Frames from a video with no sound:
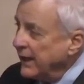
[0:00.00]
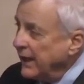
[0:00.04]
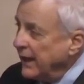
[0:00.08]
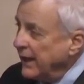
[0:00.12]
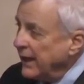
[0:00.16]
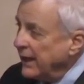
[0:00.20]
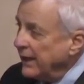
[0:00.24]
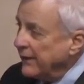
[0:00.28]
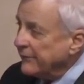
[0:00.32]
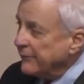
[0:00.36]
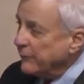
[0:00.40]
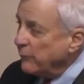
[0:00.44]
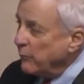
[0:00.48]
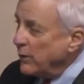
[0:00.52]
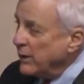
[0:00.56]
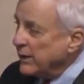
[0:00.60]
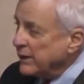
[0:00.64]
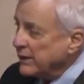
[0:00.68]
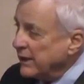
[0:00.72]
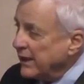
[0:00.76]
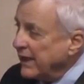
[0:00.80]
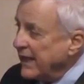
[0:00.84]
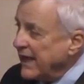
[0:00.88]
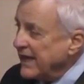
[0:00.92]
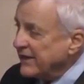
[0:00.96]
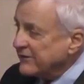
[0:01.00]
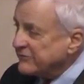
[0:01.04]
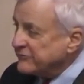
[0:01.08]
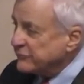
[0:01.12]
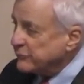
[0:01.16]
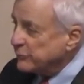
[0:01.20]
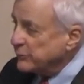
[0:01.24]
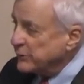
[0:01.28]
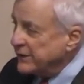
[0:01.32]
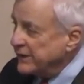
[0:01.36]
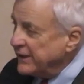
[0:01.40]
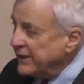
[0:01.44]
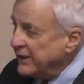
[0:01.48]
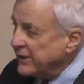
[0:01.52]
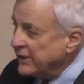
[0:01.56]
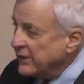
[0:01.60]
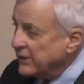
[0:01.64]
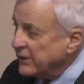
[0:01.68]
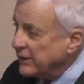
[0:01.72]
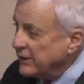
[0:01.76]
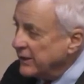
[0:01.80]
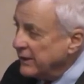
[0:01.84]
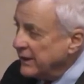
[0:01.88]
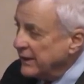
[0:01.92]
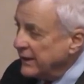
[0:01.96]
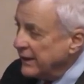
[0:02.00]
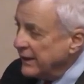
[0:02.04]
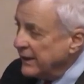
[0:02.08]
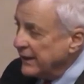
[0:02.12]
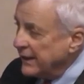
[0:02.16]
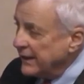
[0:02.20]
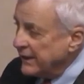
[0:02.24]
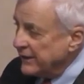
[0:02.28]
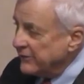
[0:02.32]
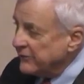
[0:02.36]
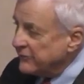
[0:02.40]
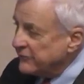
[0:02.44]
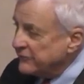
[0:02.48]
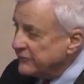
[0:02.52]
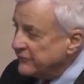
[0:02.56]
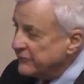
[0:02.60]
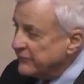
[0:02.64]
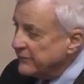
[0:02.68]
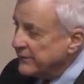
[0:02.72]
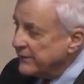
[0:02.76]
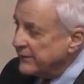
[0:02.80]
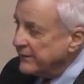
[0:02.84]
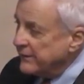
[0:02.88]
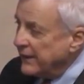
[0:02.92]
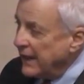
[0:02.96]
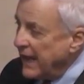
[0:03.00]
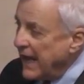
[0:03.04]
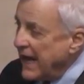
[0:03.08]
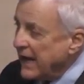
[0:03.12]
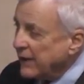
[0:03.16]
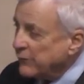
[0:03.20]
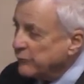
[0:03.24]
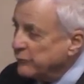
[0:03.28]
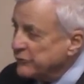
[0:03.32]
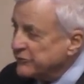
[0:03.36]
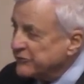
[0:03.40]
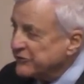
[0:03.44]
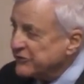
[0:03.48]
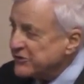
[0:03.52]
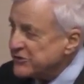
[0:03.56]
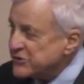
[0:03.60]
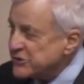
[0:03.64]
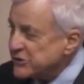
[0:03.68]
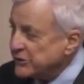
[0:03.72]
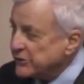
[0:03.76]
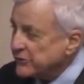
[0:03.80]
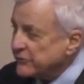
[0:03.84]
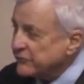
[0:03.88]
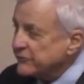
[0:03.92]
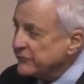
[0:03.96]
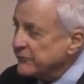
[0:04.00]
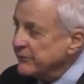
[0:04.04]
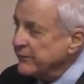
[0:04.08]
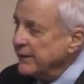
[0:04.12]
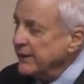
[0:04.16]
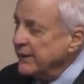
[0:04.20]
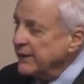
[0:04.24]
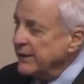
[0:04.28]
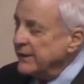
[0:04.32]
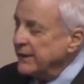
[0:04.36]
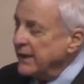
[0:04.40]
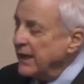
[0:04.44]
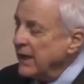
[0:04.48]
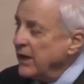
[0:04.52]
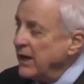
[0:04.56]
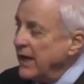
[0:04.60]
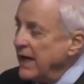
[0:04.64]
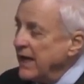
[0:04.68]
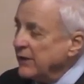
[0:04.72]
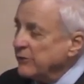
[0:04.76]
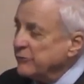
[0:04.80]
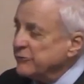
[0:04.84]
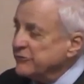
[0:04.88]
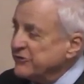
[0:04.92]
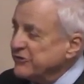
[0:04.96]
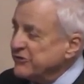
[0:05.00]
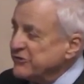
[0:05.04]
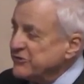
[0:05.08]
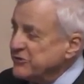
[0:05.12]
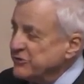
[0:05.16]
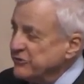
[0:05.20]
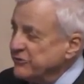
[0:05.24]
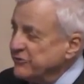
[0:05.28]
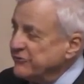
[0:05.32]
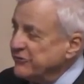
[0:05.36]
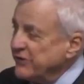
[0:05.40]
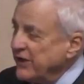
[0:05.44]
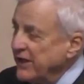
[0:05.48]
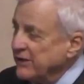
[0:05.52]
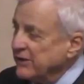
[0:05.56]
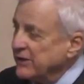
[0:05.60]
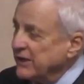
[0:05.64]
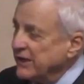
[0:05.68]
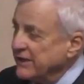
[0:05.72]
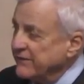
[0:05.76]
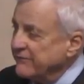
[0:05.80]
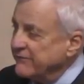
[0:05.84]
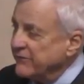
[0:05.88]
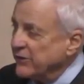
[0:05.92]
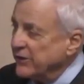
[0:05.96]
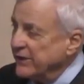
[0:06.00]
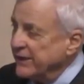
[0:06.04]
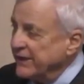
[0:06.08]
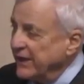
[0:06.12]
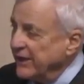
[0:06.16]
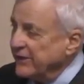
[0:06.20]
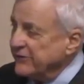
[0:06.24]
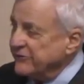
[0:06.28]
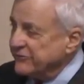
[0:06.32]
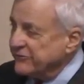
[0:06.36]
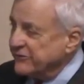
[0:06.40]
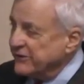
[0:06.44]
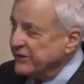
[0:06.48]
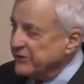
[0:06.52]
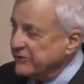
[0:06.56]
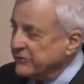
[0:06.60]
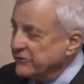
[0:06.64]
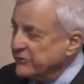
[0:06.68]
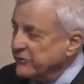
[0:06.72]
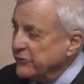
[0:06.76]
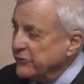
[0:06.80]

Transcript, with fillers: Uh, the one last one here is acquisitions. Now, acquisitions sound like a very nice thing to